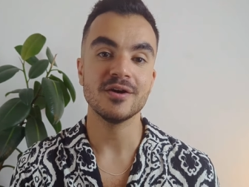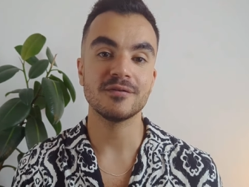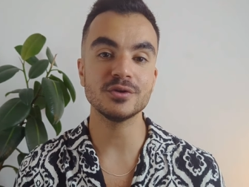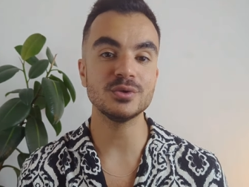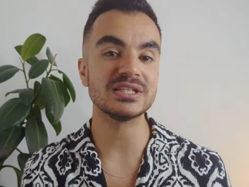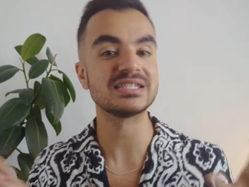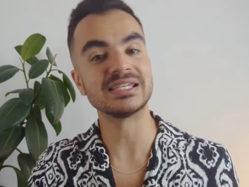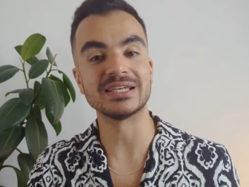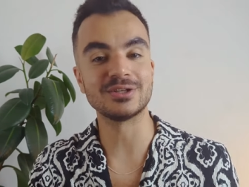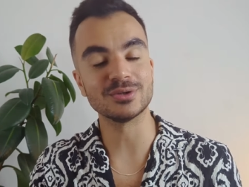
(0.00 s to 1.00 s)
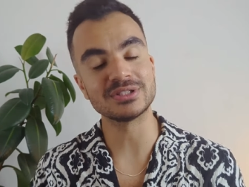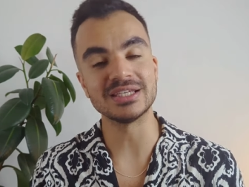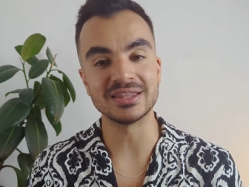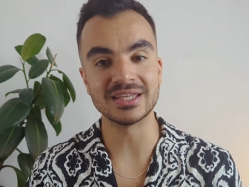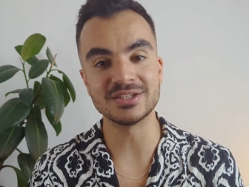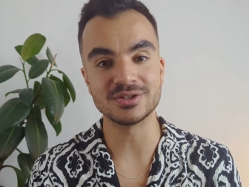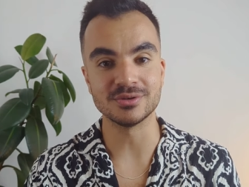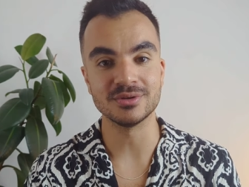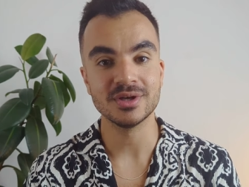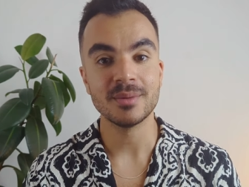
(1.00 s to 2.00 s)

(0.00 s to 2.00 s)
for you to sink your teeth into.